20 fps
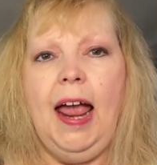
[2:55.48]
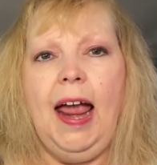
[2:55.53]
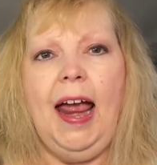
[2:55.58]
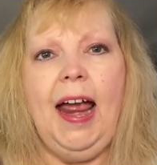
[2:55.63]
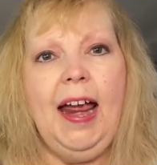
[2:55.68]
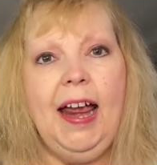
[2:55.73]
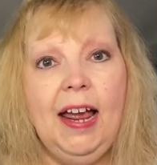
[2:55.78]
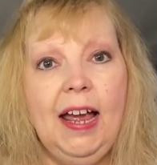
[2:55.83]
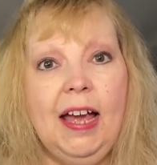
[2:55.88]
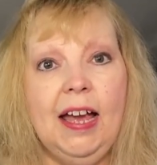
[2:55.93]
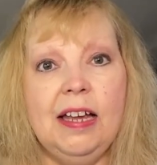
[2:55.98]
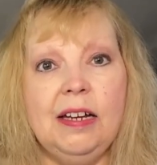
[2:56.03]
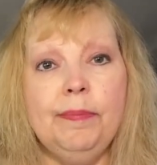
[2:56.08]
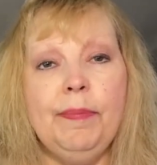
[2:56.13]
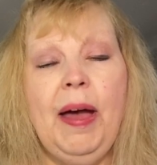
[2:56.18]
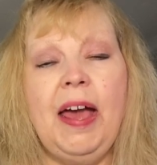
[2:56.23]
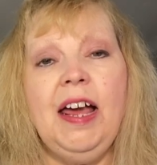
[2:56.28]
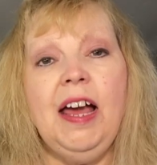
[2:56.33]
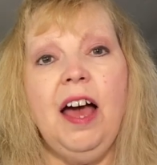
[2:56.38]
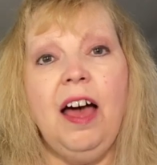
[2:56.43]
And
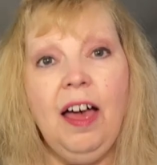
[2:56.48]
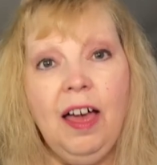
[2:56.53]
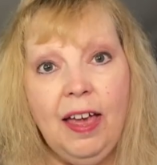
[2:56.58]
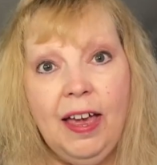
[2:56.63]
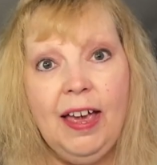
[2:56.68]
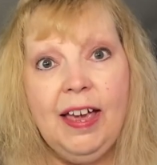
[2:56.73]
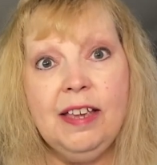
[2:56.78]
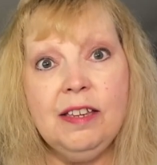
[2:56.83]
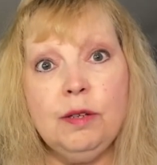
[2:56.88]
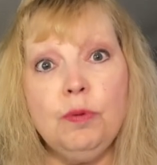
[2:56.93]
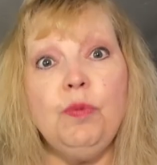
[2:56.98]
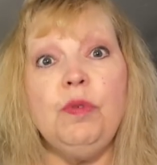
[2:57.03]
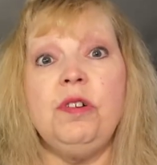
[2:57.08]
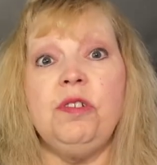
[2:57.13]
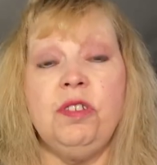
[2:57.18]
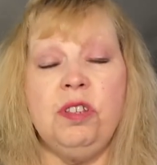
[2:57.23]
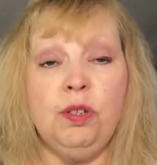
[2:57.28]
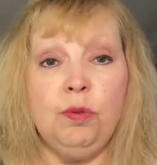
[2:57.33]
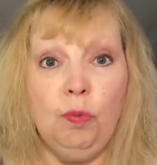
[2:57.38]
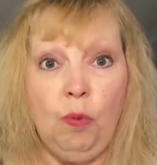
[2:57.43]
my eyes were
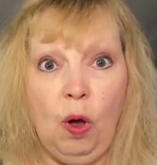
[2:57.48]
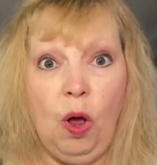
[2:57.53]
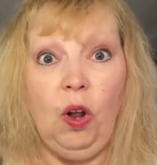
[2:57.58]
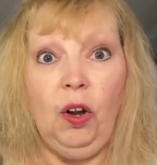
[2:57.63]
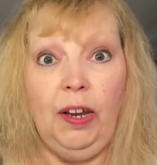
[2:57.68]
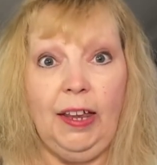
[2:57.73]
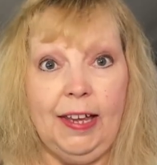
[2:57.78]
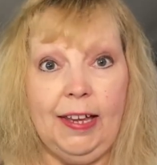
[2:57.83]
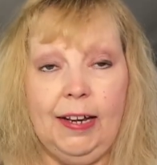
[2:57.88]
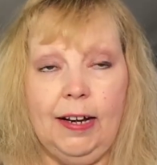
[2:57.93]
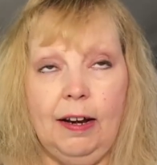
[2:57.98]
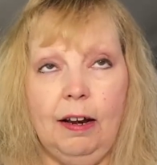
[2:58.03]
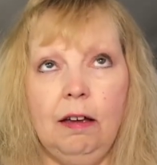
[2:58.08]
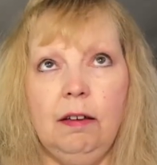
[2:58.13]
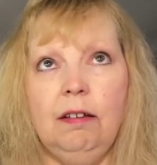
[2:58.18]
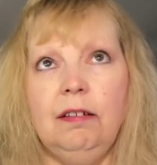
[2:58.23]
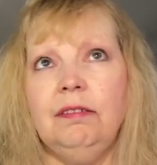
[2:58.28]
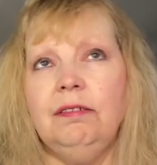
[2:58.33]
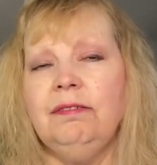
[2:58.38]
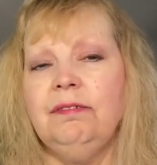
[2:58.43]
swollen.
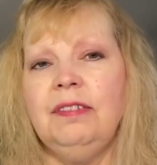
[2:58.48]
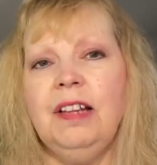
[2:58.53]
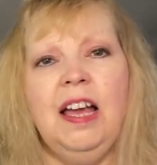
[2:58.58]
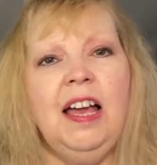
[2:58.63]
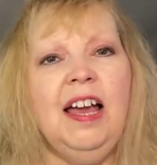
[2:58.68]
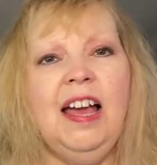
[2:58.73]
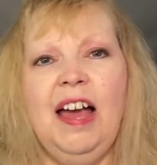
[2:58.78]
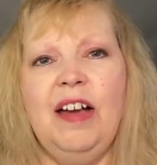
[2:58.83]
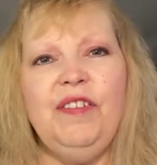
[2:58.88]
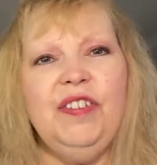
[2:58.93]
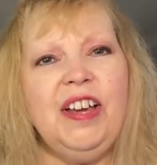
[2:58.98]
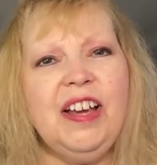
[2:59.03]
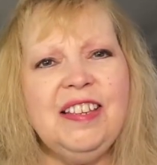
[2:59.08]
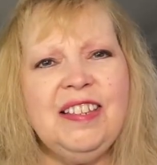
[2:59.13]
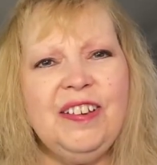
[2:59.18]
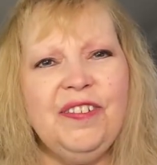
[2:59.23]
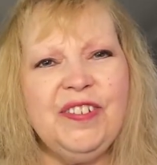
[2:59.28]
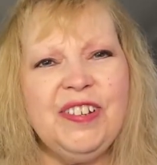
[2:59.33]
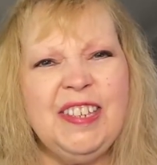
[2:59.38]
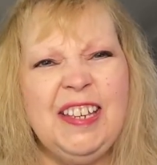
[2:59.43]
Have you
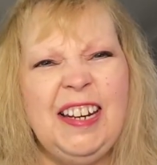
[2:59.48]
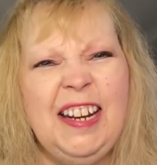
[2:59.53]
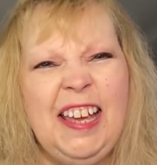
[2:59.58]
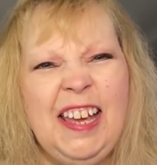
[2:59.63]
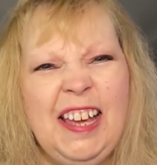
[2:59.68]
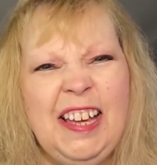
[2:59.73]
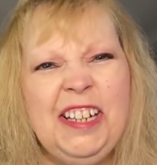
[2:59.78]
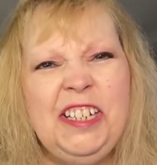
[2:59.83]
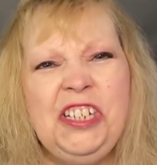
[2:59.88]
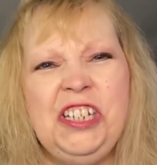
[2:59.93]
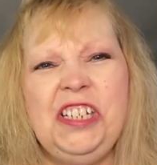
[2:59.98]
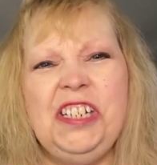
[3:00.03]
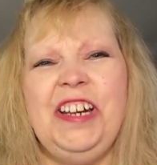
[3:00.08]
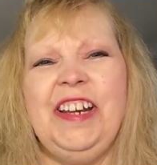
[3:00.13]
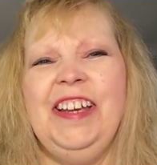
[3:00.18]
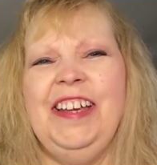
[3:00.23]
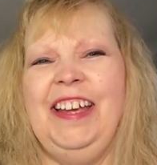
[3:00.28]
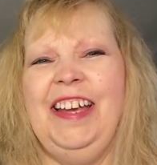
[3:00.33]
guys ever seen Hitch?